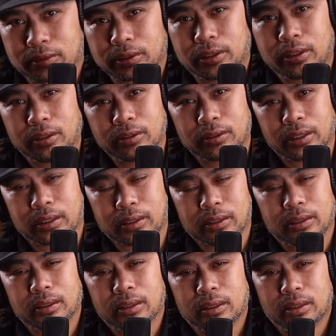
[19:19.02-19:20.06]
You know, like,
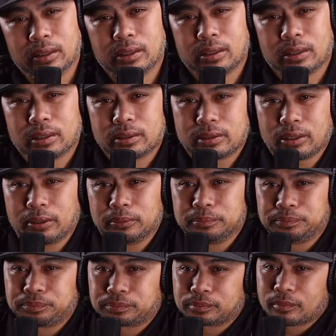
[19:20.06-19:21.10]
so
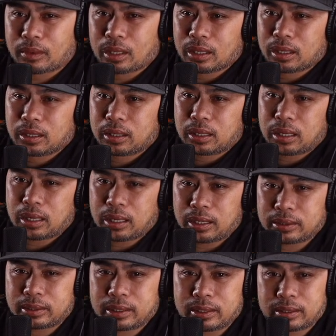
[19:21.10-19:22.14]

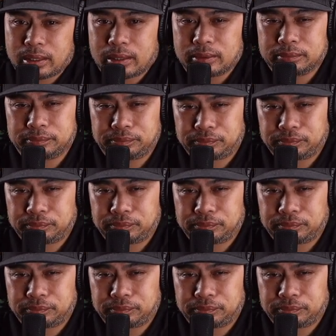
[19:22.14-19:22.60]
I think that